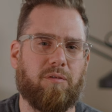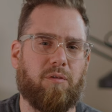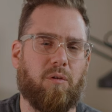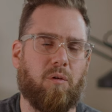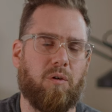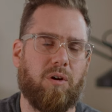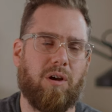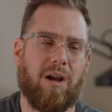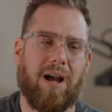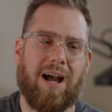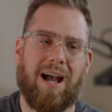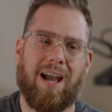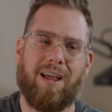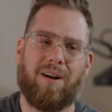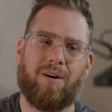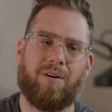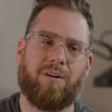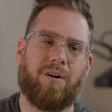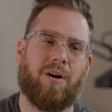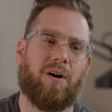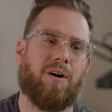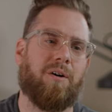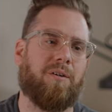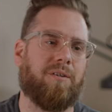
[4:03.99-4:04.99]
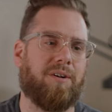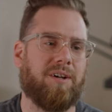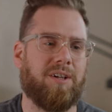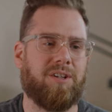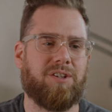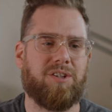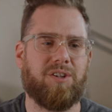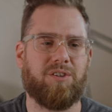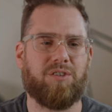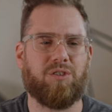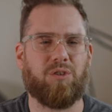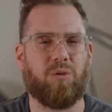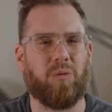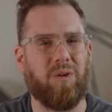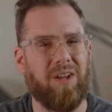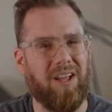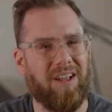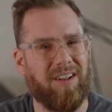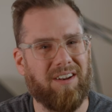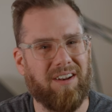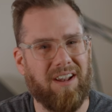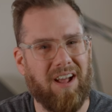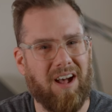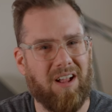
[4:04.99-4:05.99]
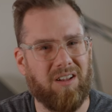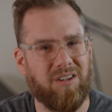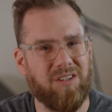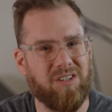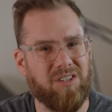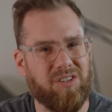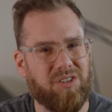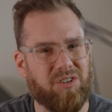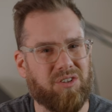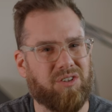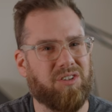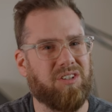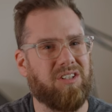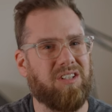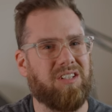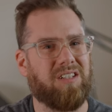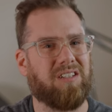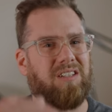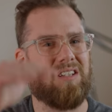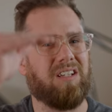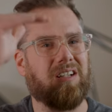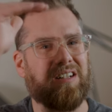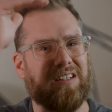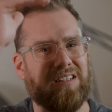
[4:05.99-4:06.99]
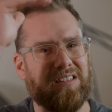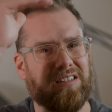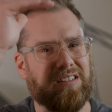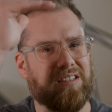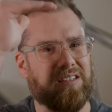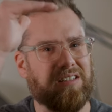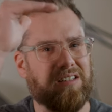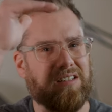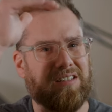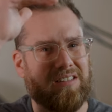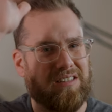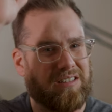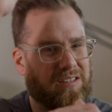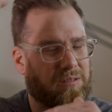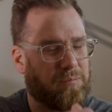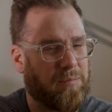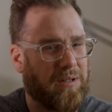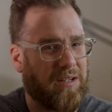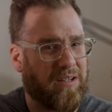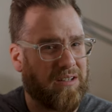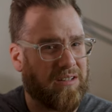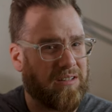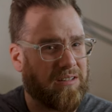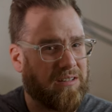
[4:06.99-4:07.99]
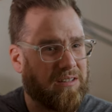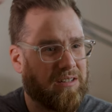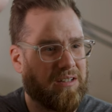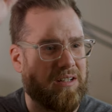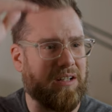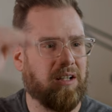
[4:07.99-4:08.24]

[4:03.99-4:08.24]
for you. I don't know. It's just $300. You couldn't, you know, a little bigger.